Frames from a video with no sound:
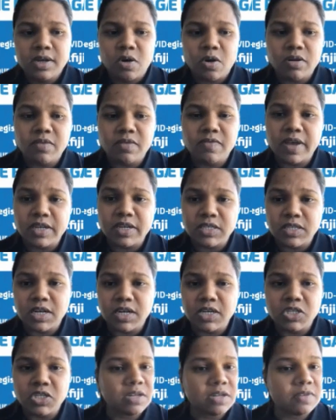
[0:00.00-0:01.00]
on the
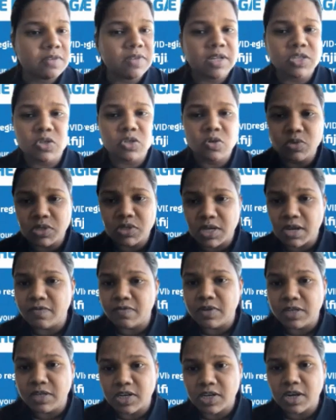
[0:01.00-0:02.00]
vaccination if there's no
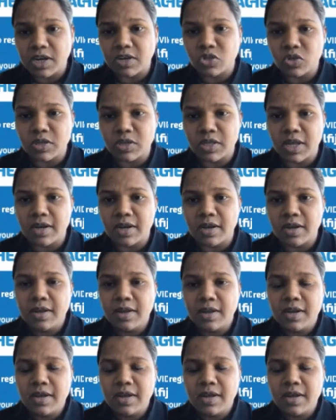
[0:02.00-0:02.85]
safety checks on that.